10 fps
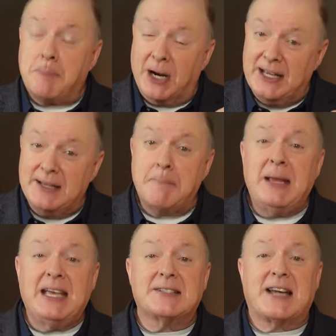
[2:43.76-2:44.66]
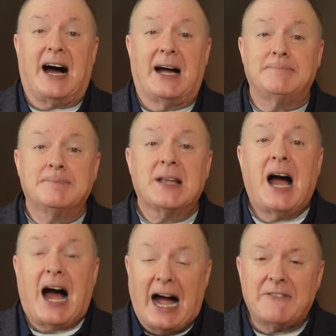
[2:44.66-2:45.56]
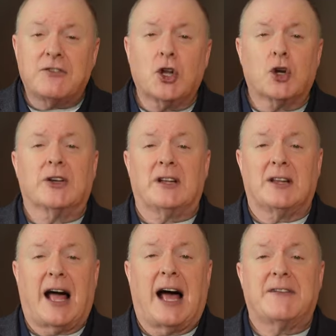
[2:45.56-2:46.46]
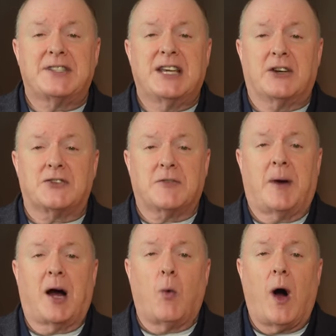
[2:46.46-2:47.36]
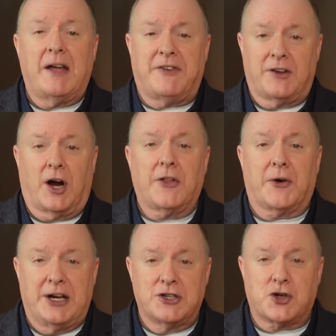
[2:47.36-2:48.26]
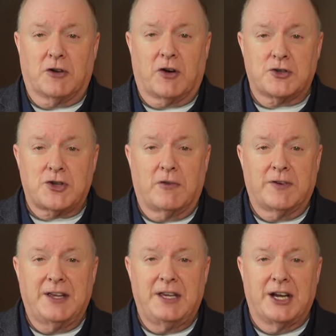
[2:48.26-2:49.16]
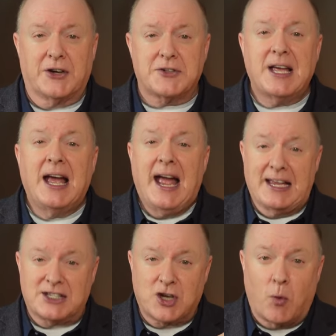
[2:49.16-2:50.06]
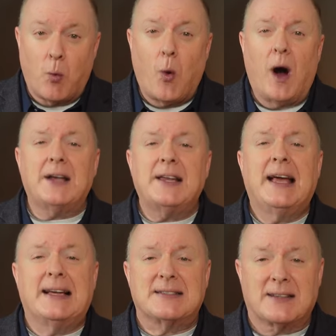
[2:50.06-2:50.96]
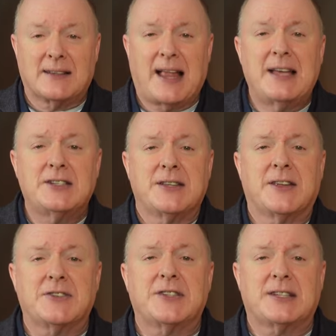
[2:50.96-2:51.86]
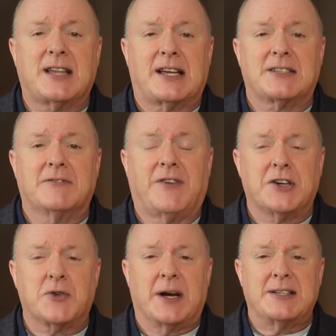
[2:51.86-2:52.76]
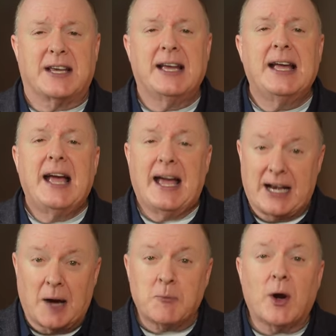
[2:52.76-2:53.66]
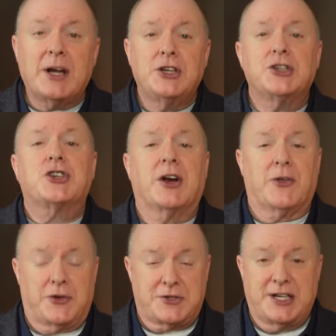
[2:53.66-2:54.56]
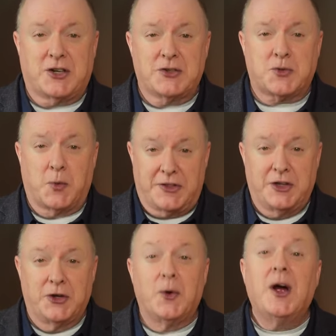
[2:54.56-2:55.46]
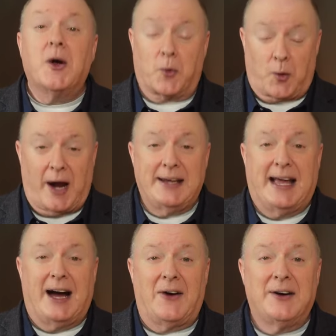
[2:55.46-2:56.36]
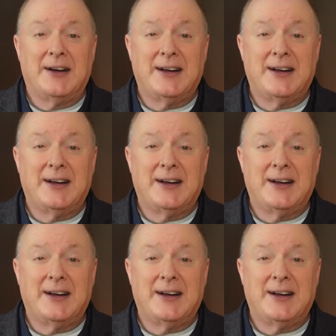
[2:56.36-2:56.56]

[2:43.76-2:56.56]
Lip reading: But in the meantime, I've learned a lot of secrets from my wife and other introverts over the years as to what has led to their success in fundraising, and I'm ready to share those secrets with you right now.